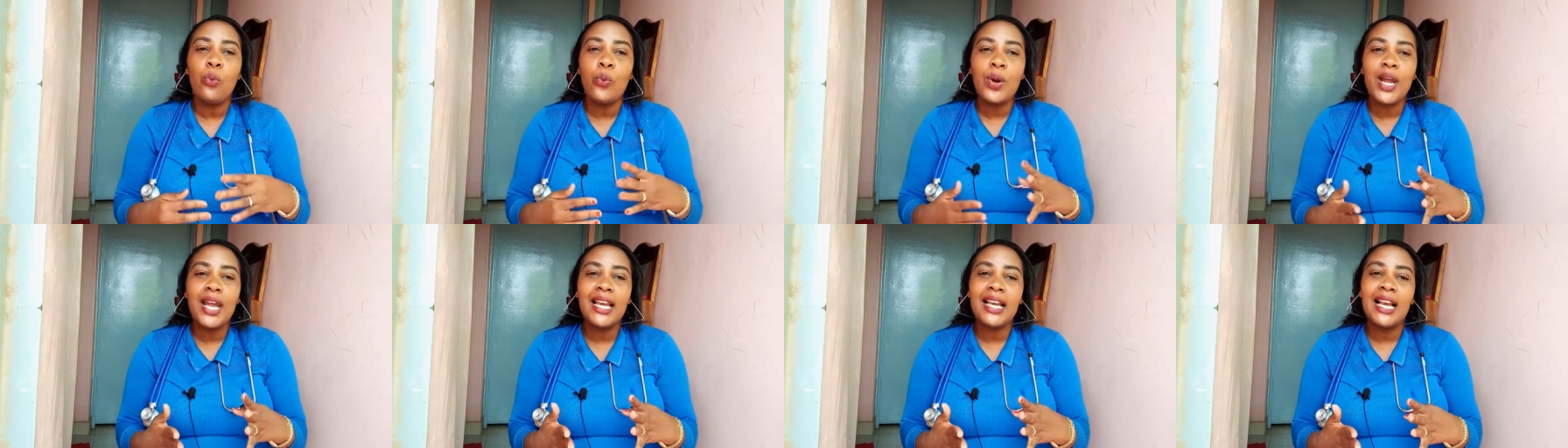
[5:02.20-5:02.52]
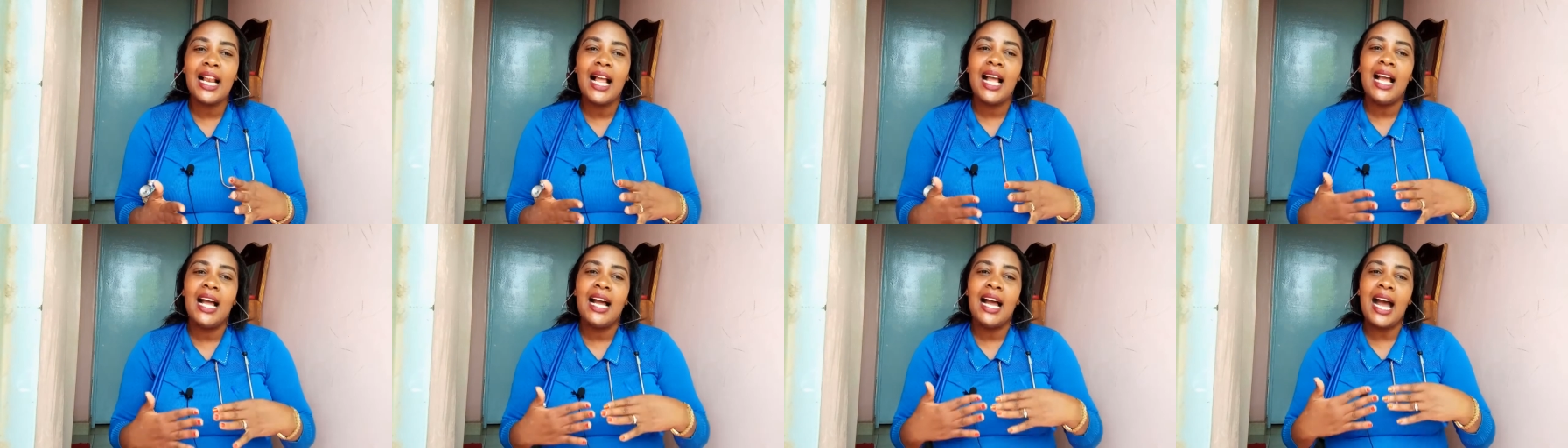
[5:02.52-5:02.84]
will
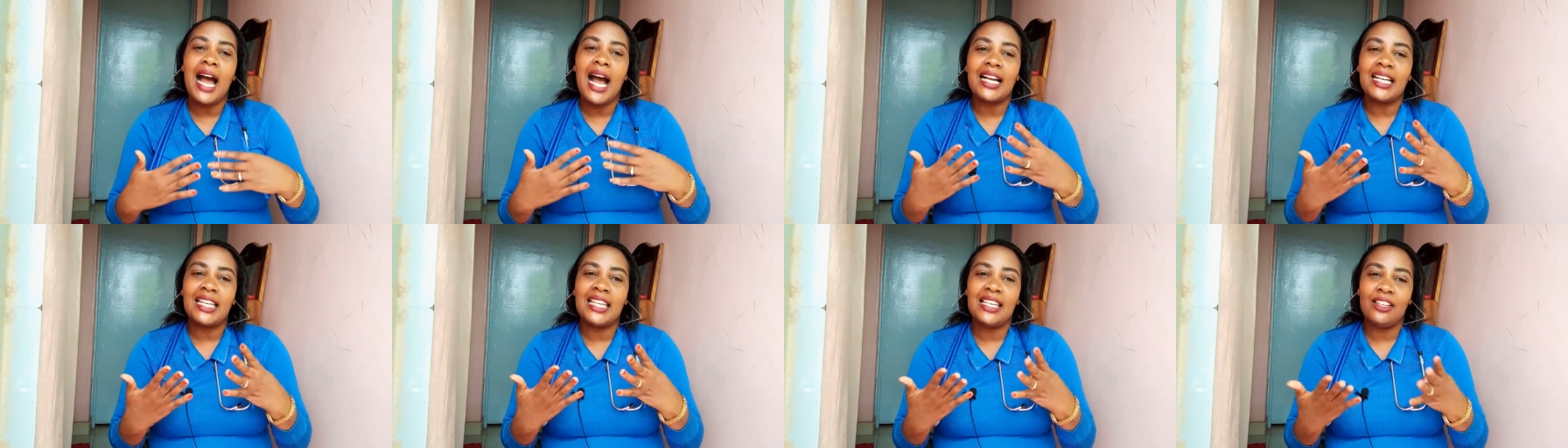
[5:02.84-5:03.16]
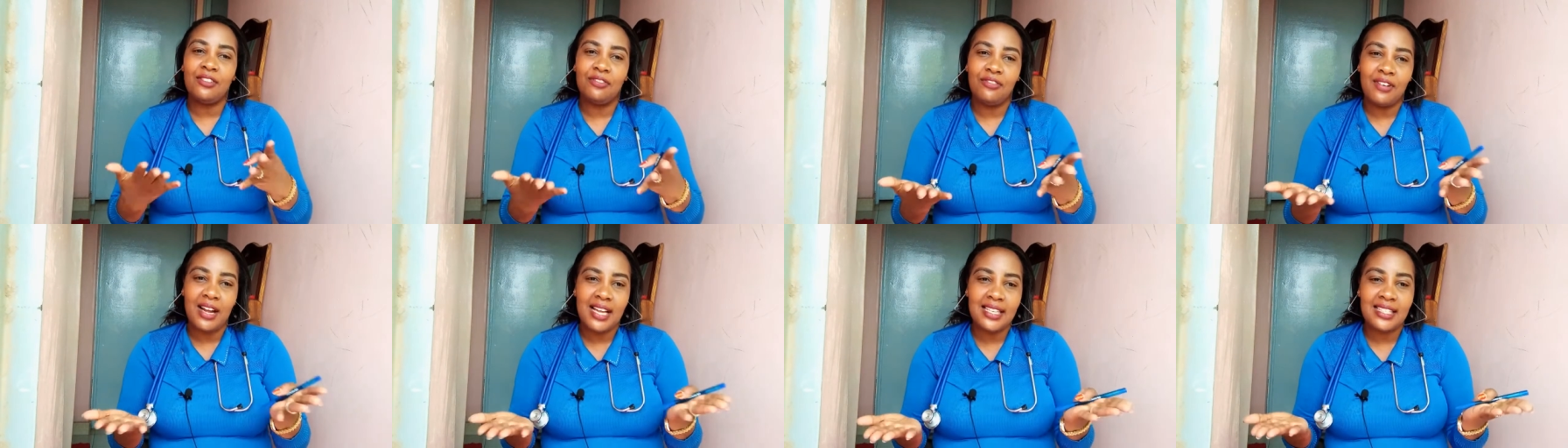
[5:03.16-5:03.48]
uh,
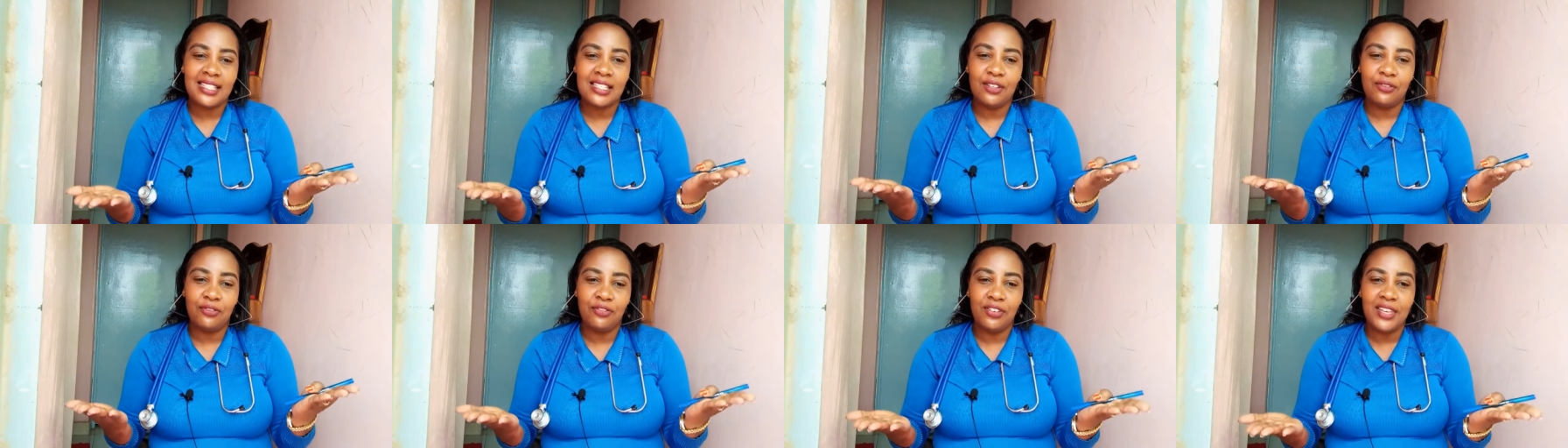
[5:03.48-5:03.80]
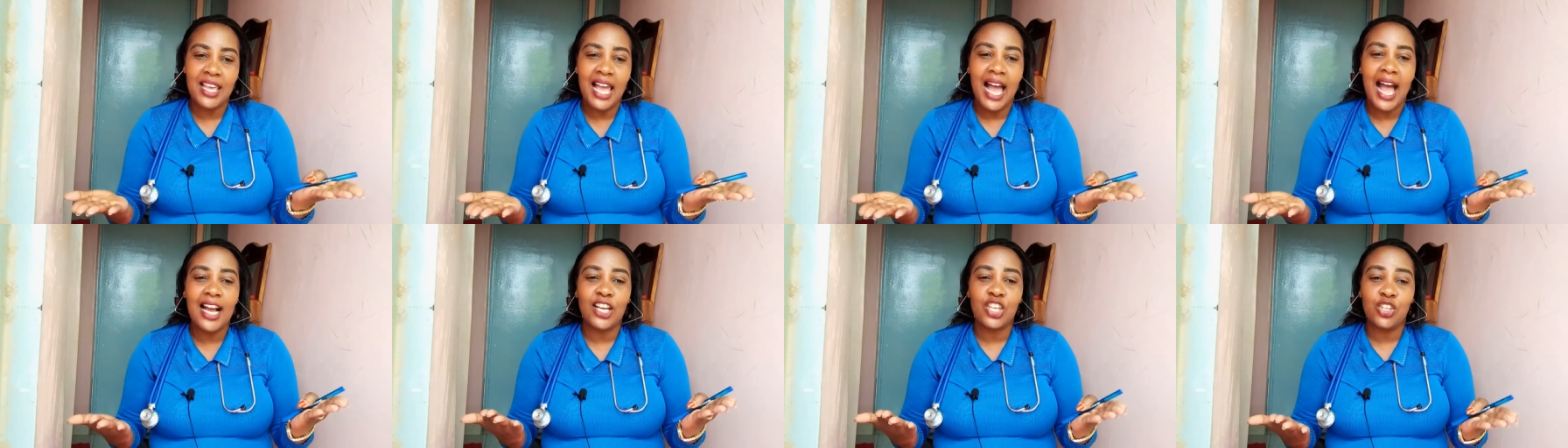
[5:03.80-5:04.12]
give us
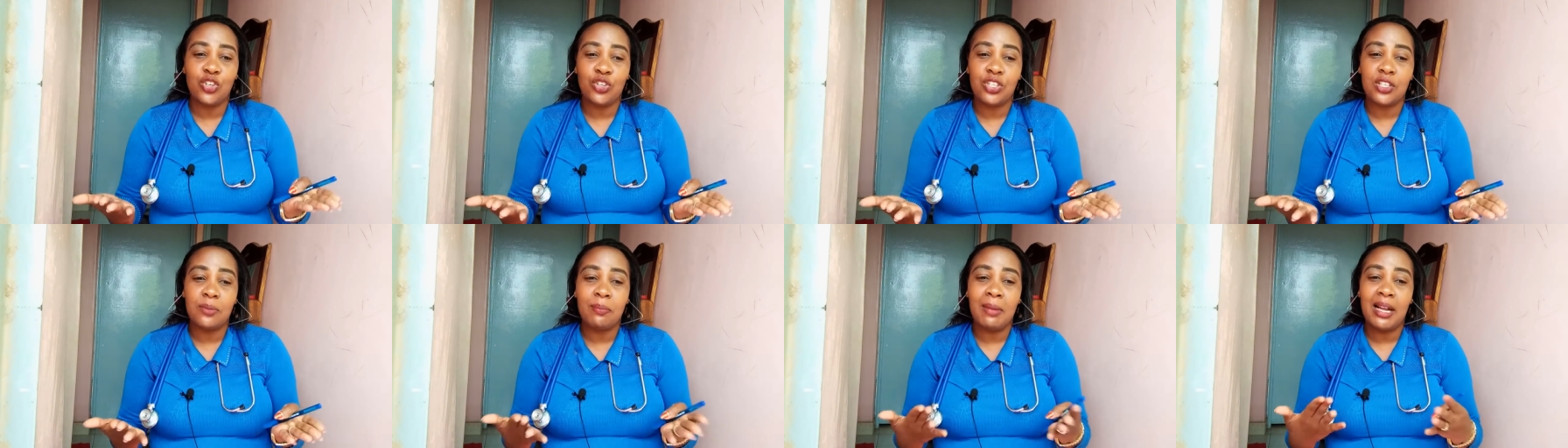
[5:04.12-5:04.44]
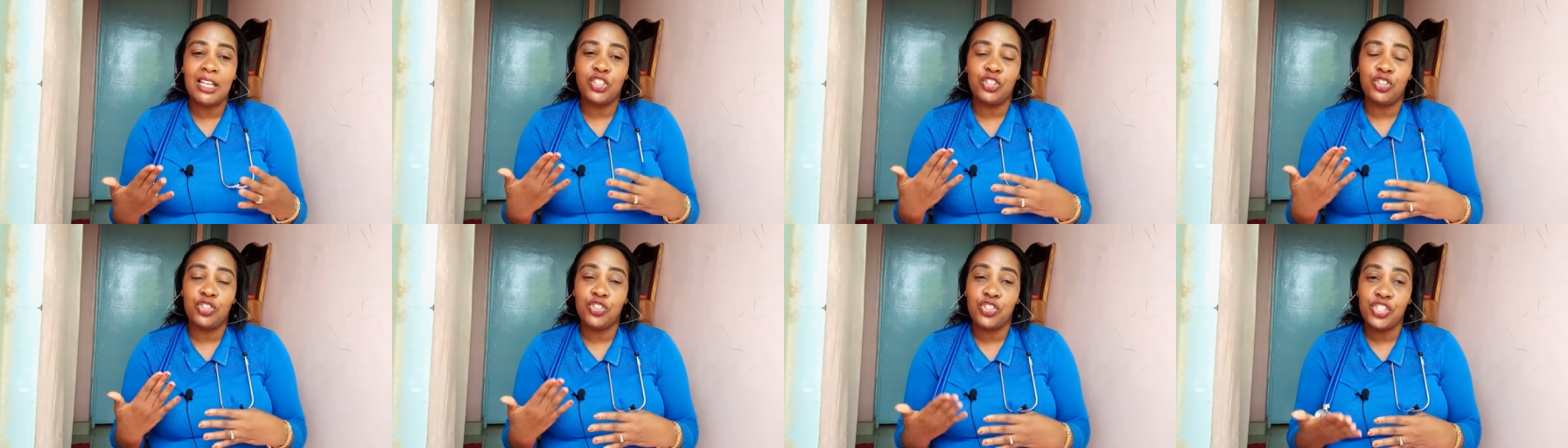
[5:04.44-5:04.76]
severe acute
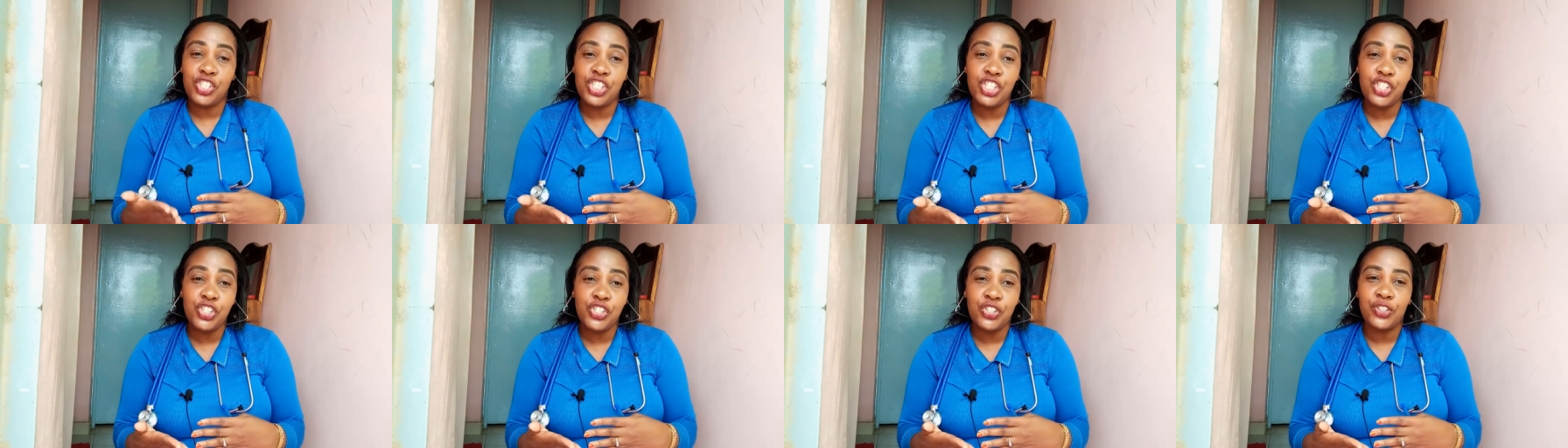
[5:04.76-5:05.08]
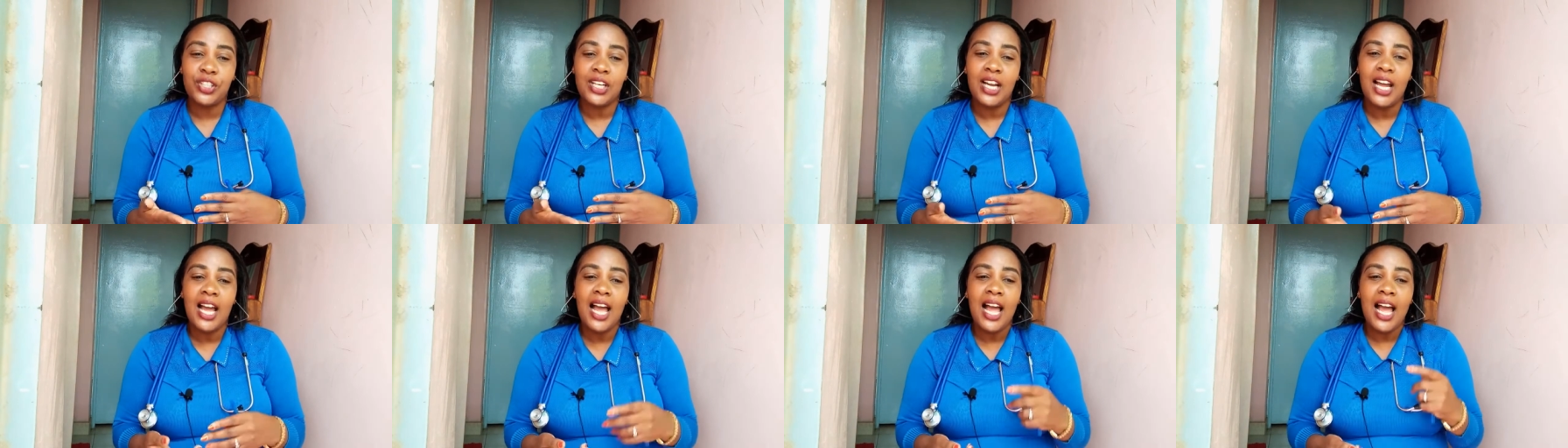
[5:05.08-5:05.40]

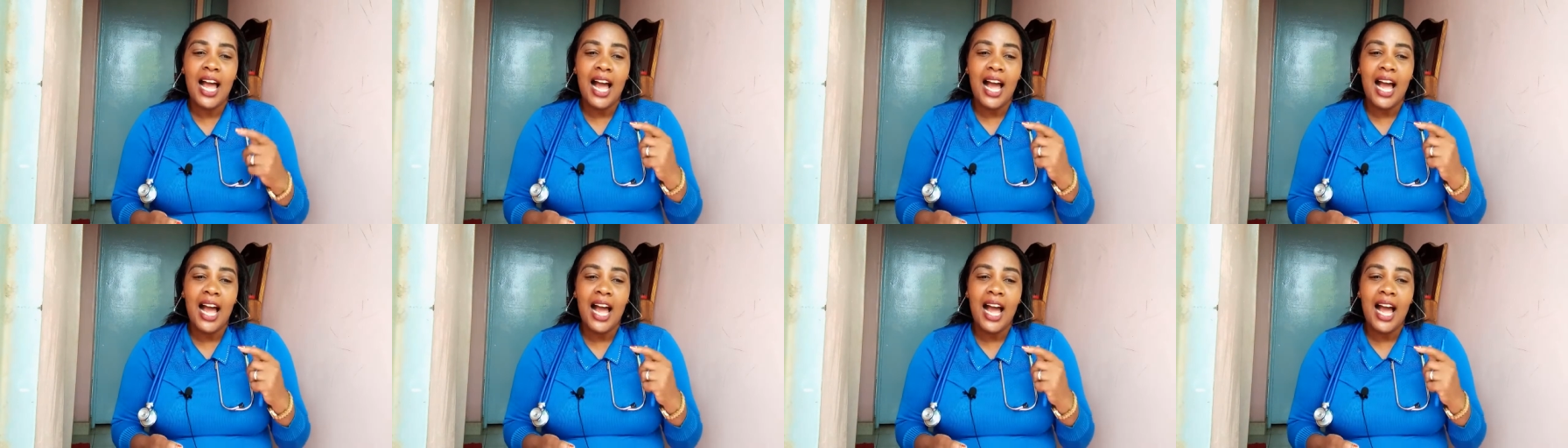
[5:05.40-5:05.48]
malnutrition.